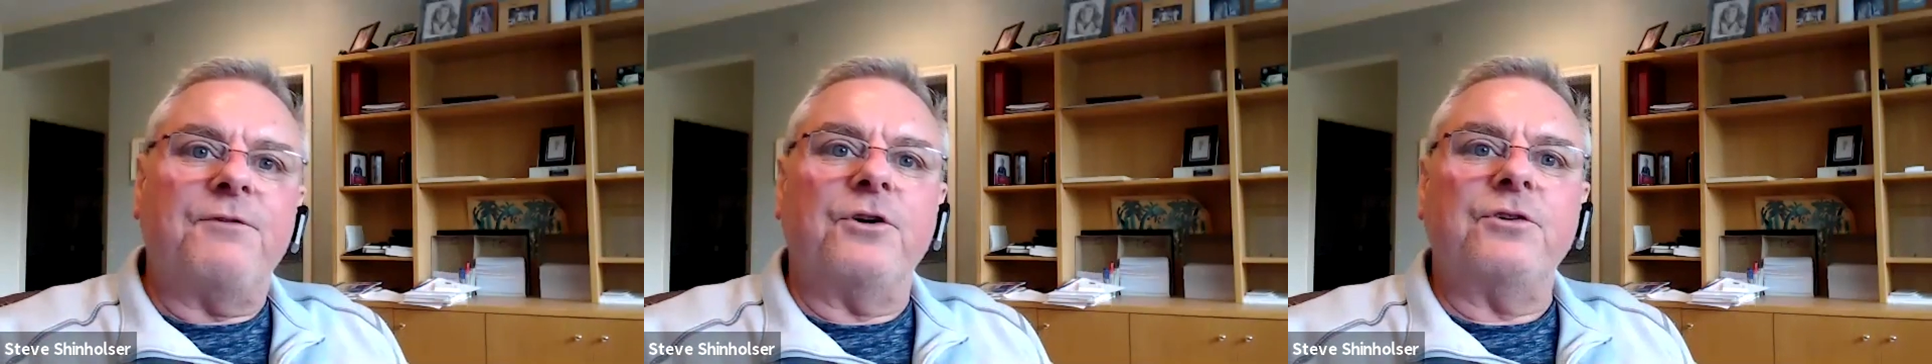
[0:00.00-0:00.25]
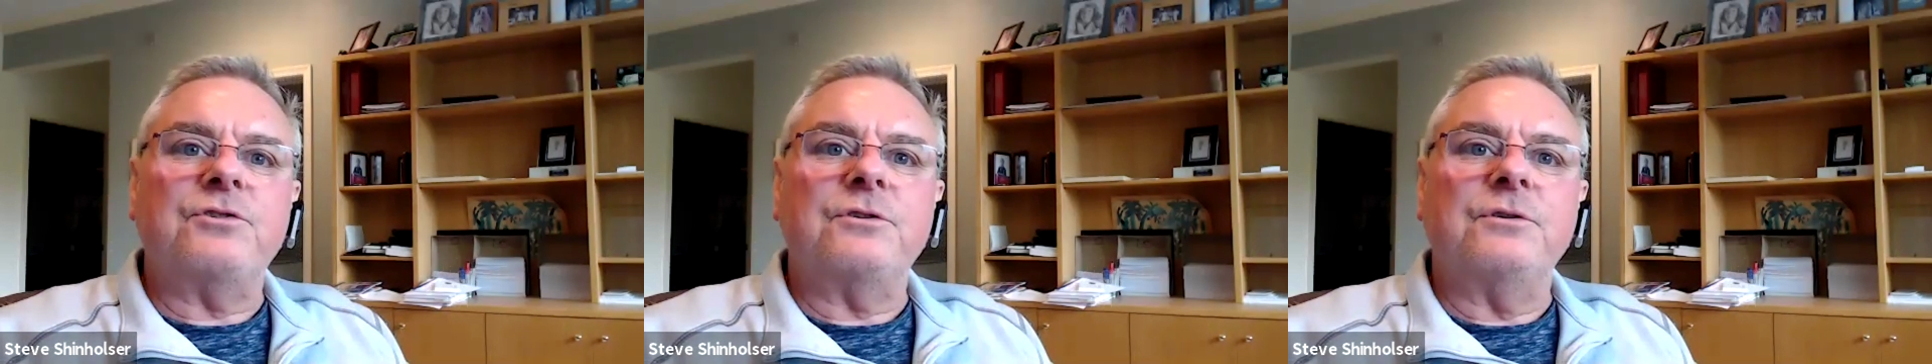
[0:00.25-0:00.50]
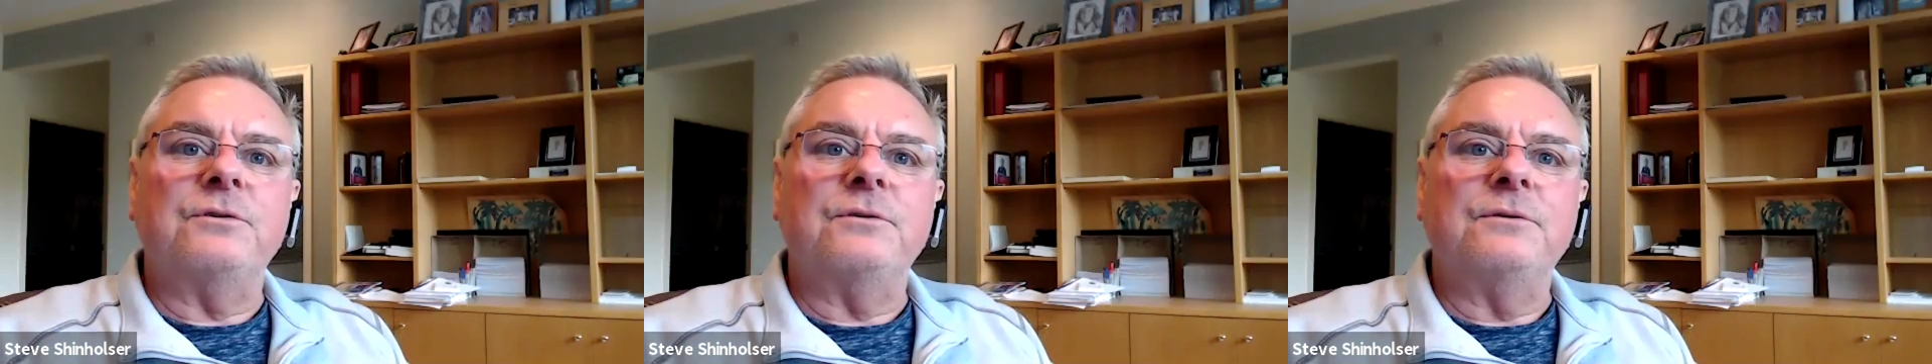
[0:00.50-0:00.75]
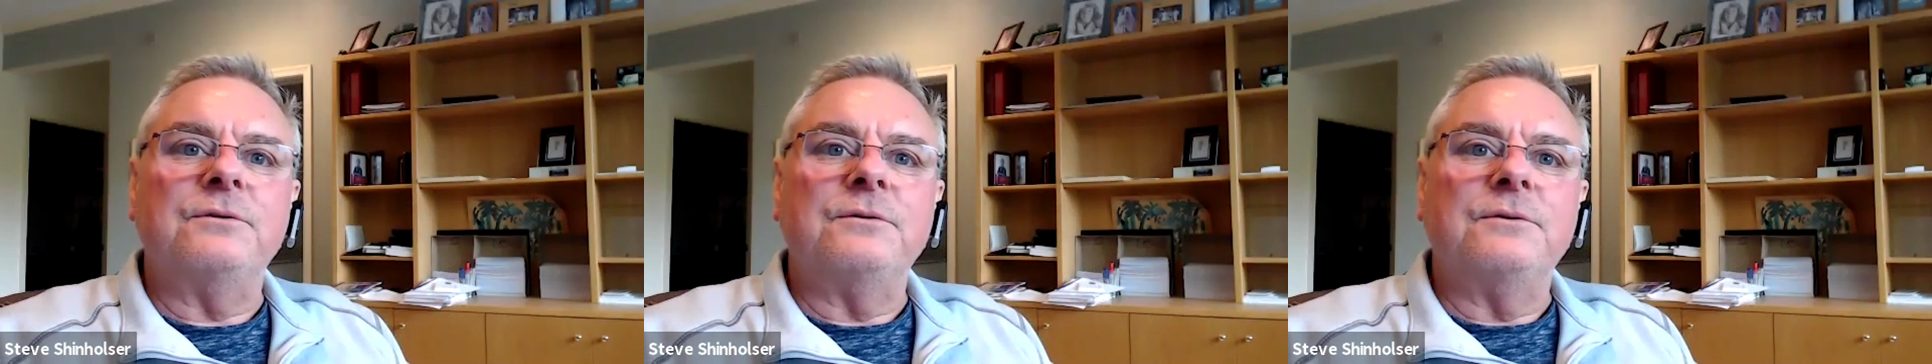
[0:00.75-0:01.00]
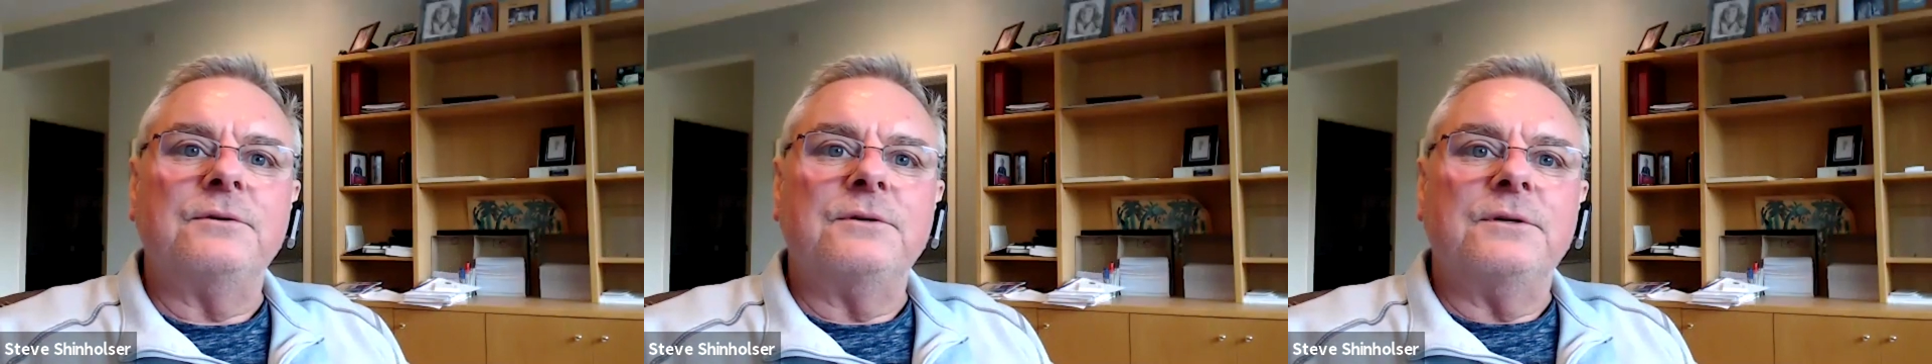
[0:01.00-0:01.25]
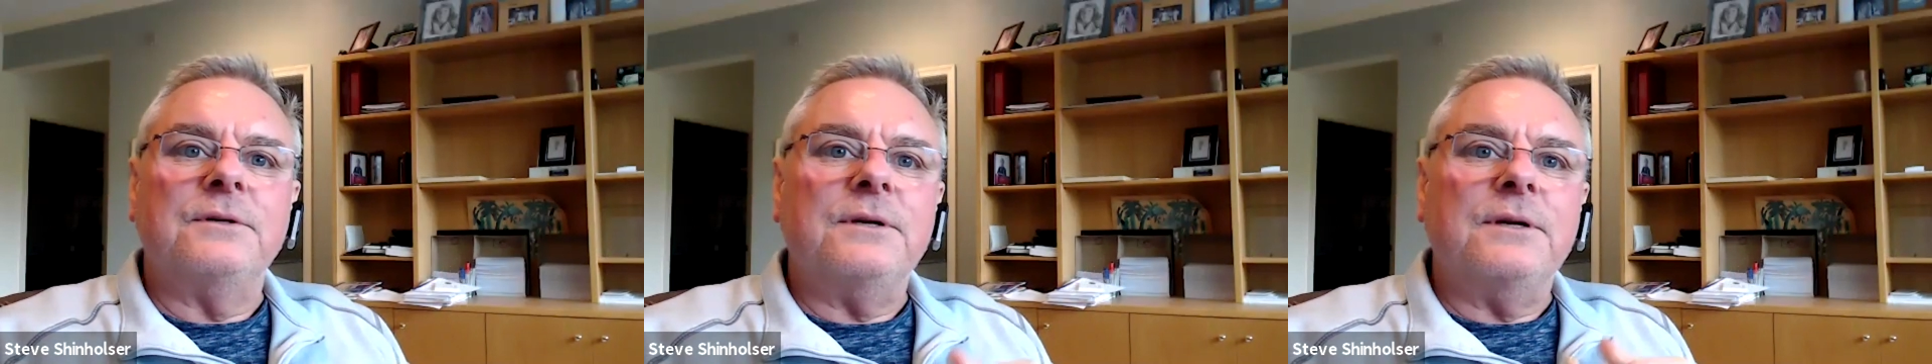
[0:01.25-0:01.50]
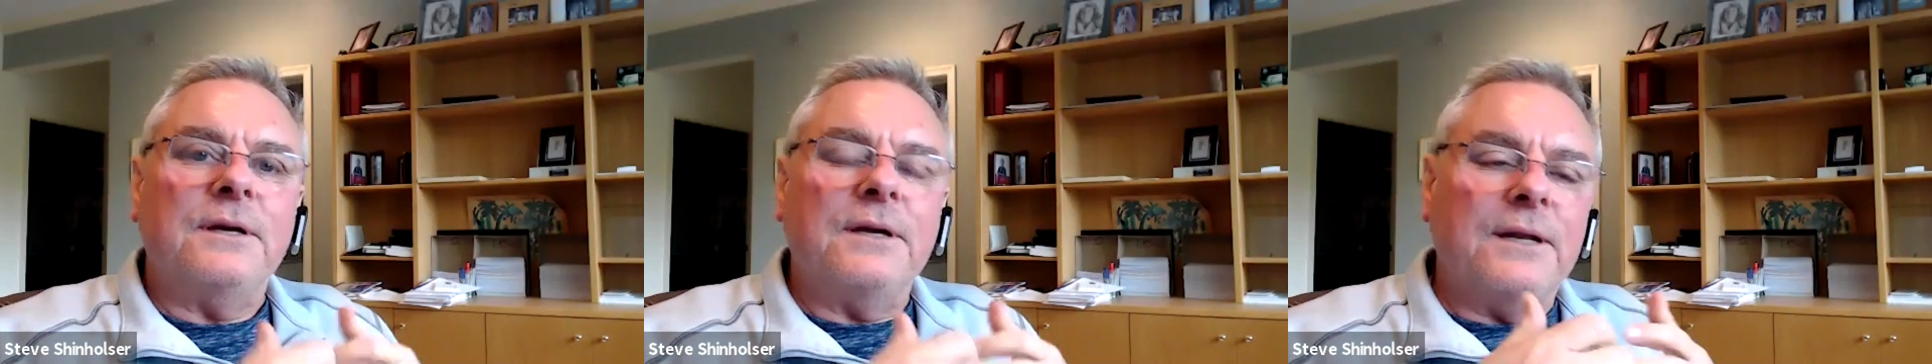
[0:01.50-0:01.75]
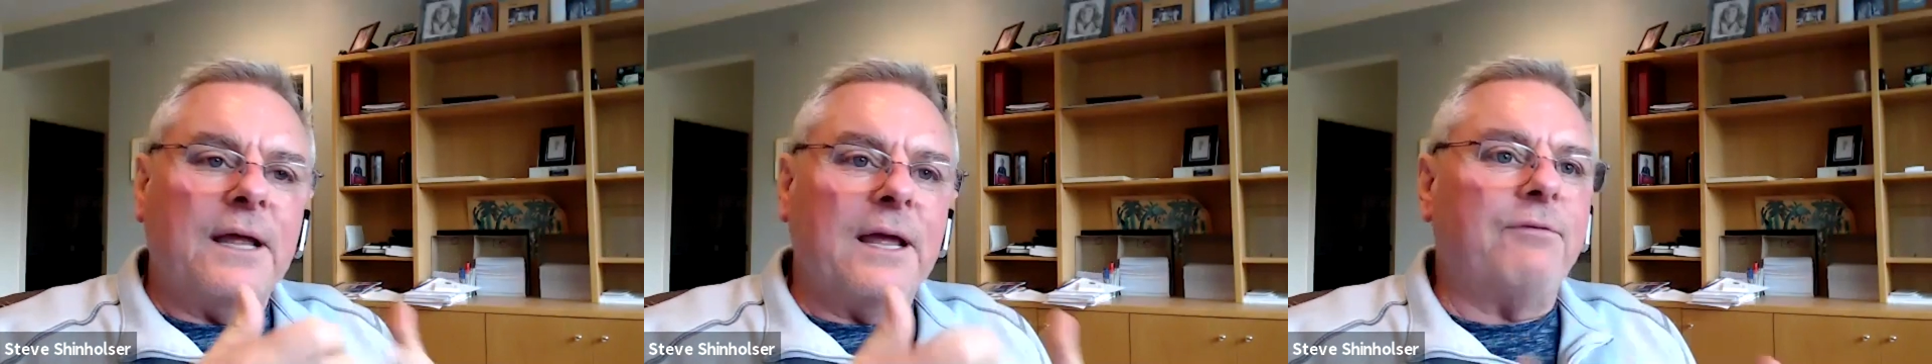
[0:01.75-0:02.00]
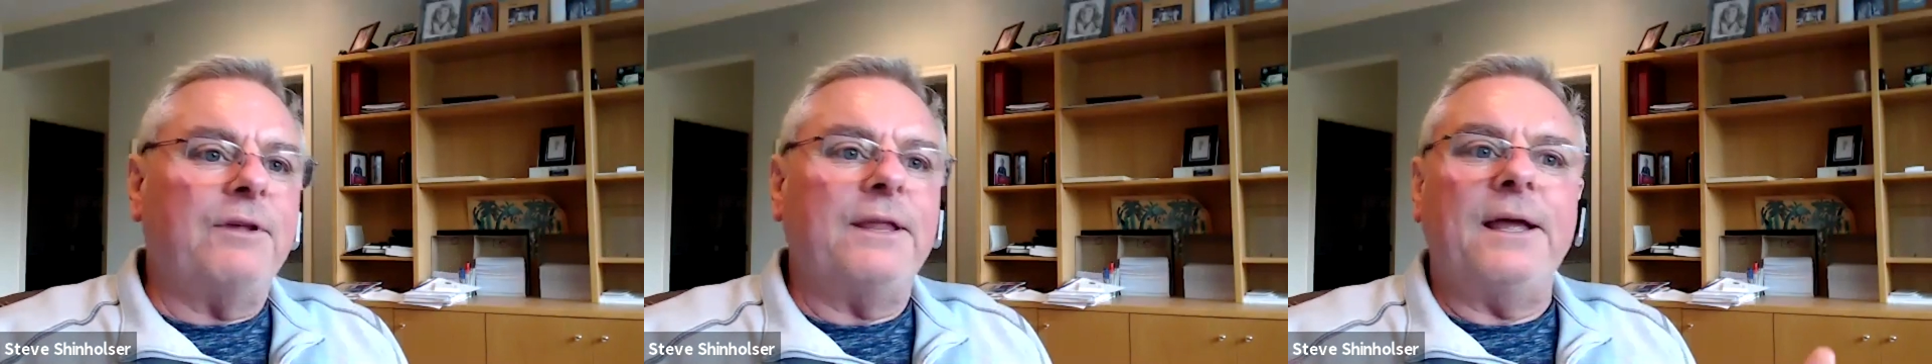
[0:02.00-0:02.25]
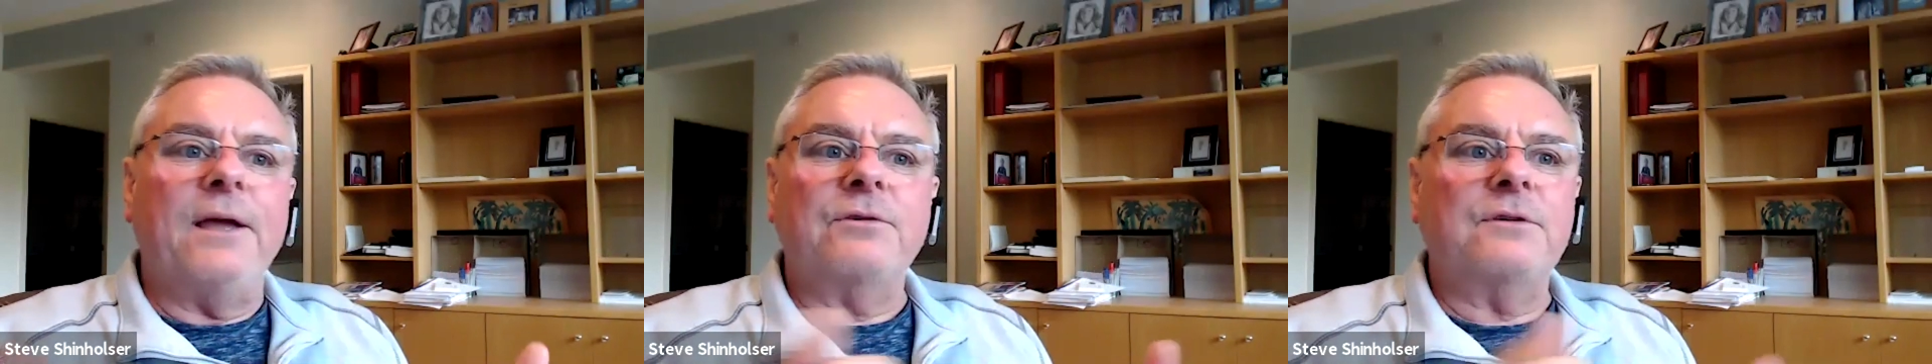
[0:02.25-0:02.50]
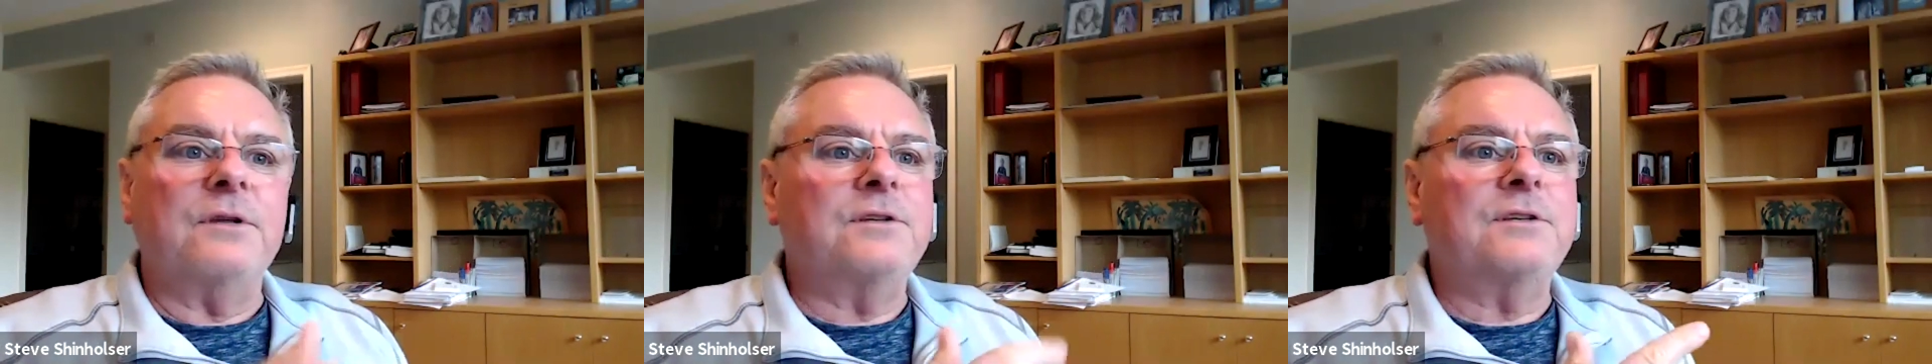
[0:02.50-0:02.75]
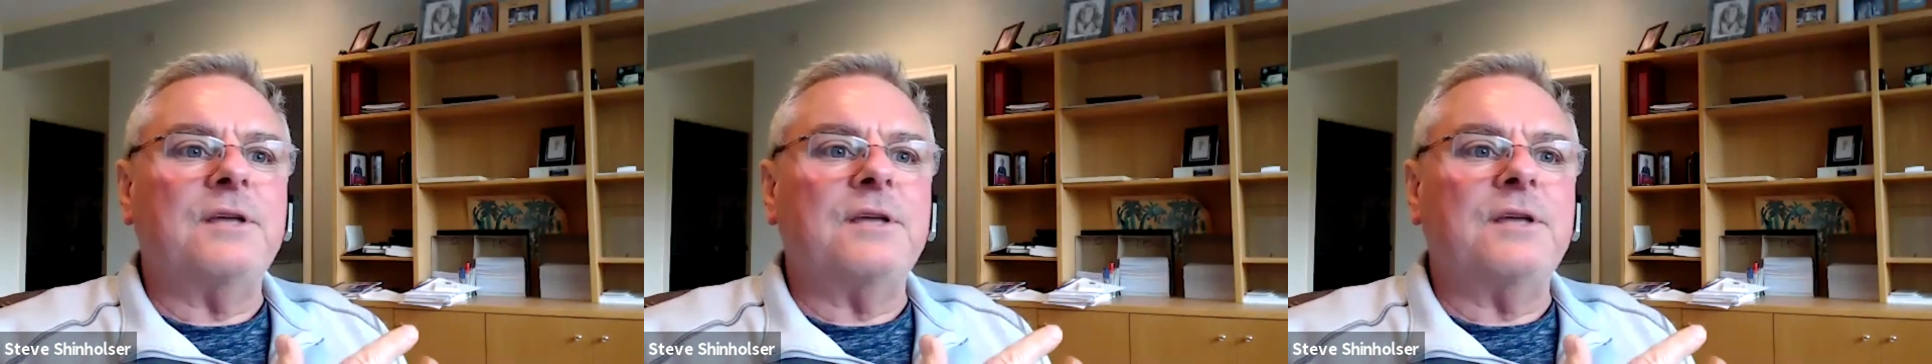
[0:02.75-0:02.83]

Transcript: first, and everything else is